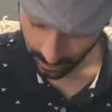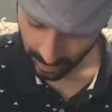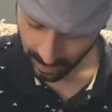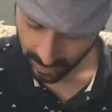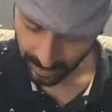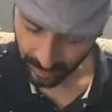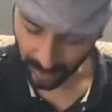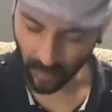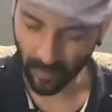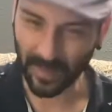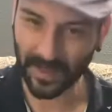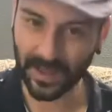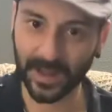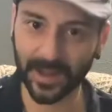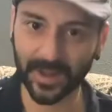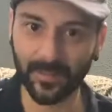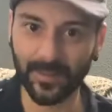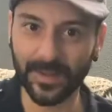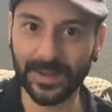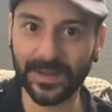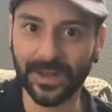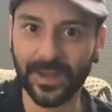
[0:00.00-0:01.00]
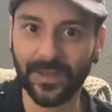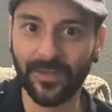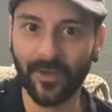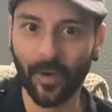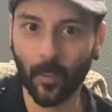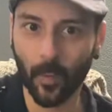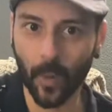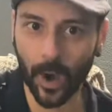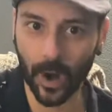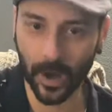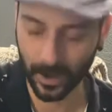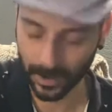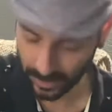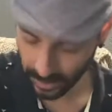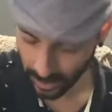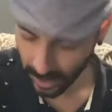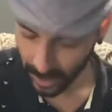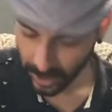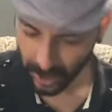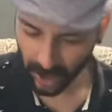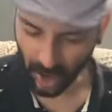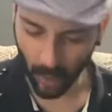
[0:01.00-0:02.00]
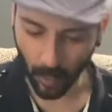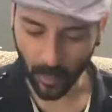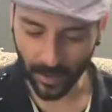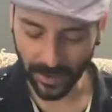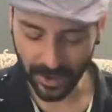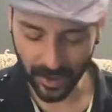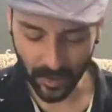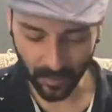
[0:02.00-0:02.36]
You know, because we did the work. You know, when you